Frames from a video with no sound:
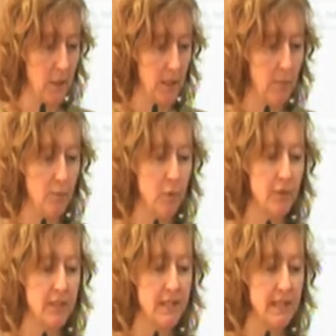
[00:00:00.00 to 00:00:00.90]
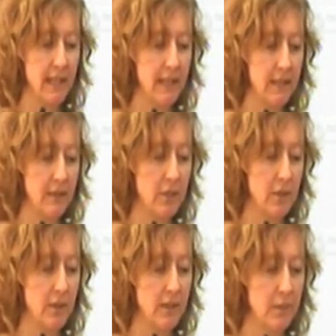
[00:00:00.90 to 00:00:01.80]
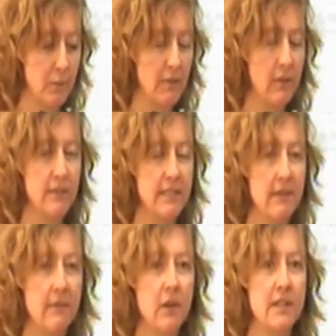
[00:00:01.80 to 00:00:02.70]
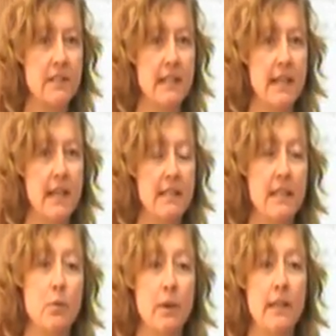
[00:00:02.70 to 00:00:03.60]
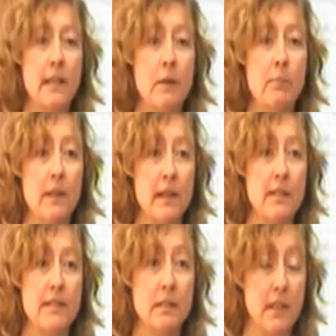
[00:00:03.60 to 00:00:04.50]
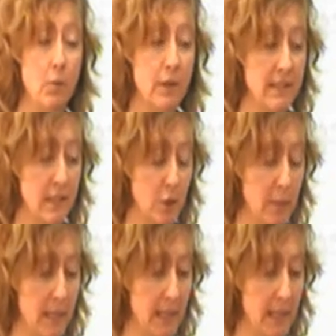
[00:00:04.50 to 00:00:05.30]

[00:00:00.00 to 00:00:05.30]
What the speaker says: Then we move on to title. So we obviously haven't got the CKD one in here, but that one has actually been